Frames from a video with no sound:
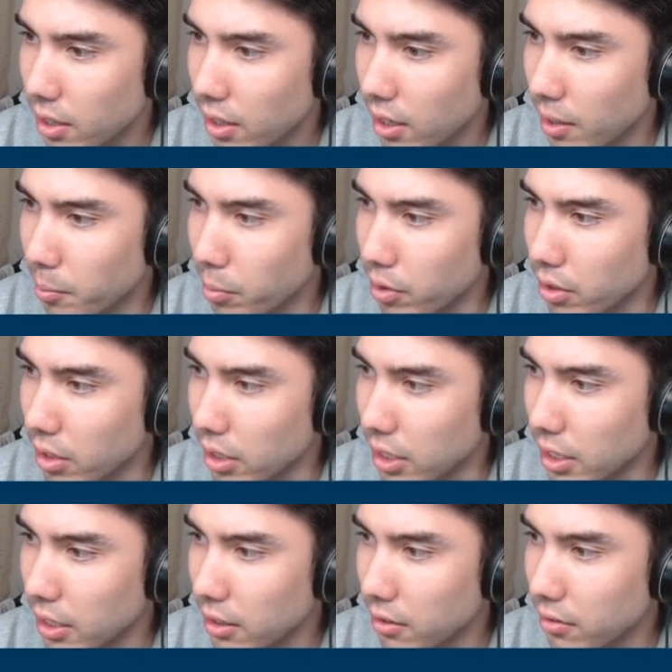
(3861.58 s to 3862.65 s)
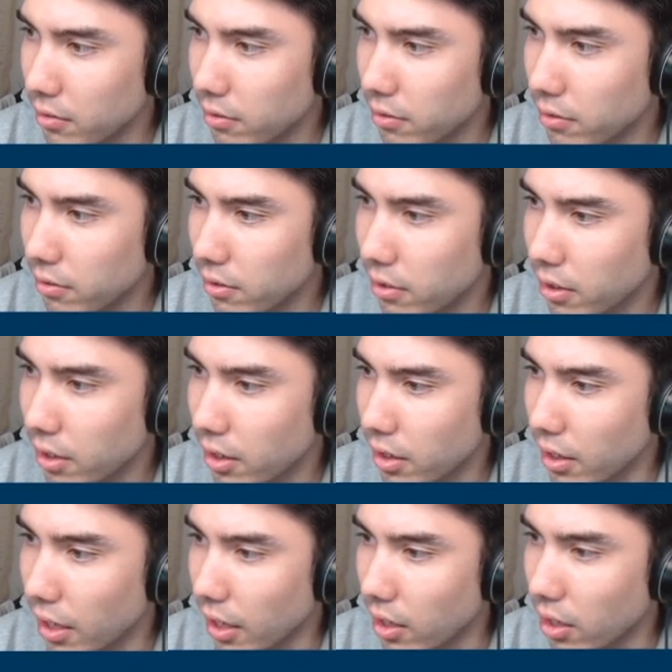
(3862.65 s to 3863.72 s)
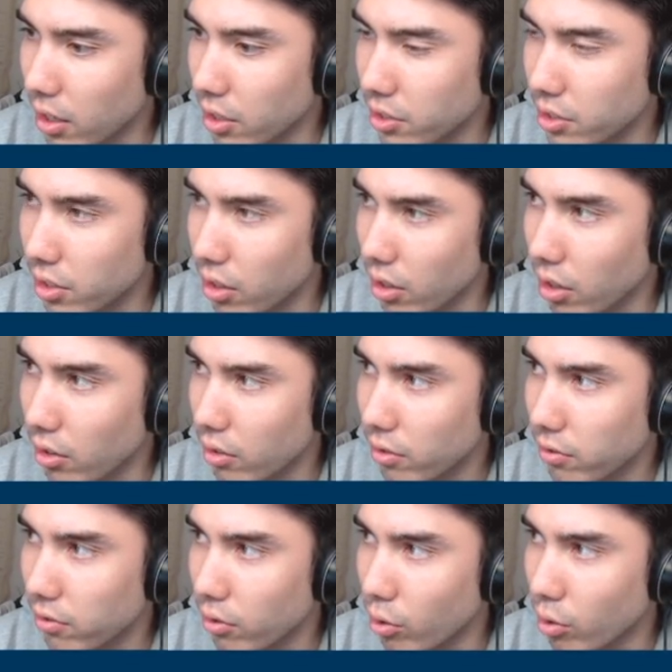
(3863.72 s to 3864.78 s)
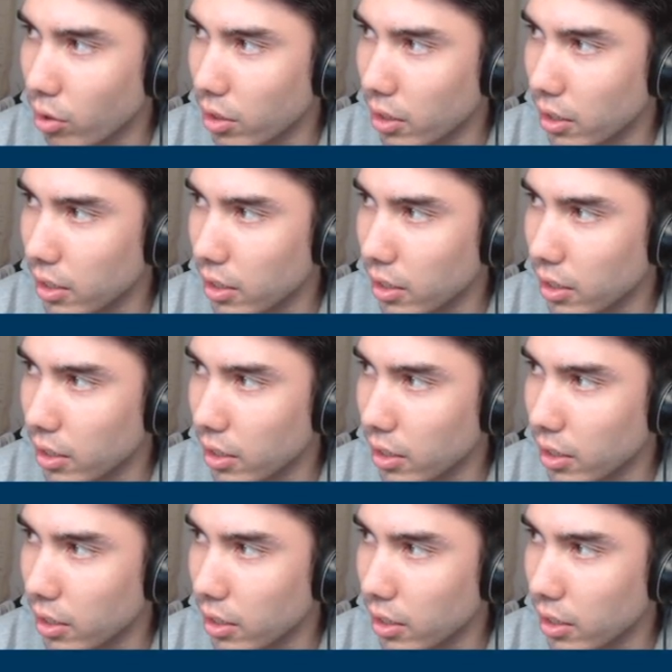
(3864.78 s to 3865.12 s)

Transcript: I believe they lost all 4